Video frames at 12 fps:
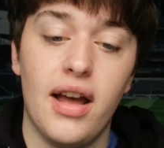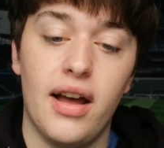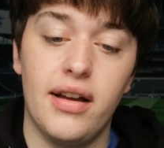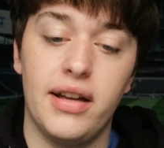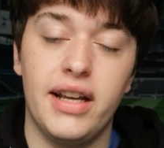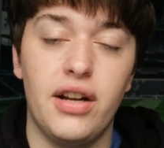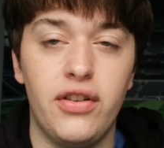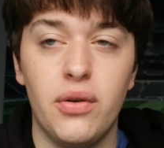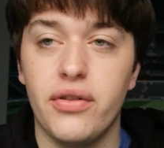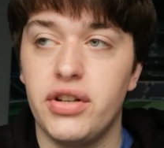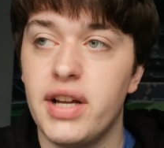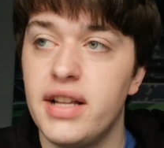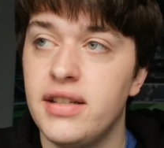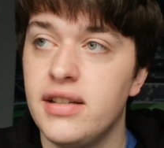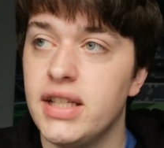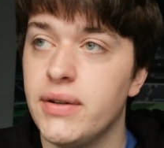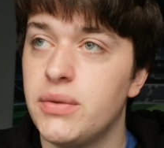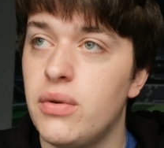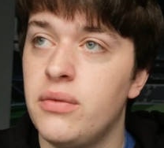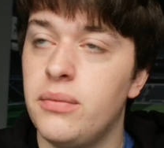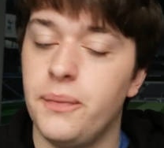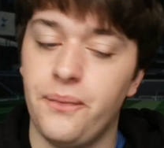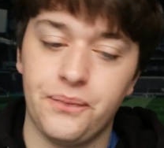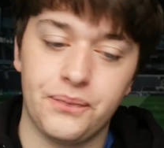Uh, he had a few other chances. There was
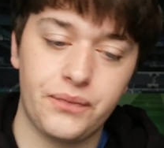one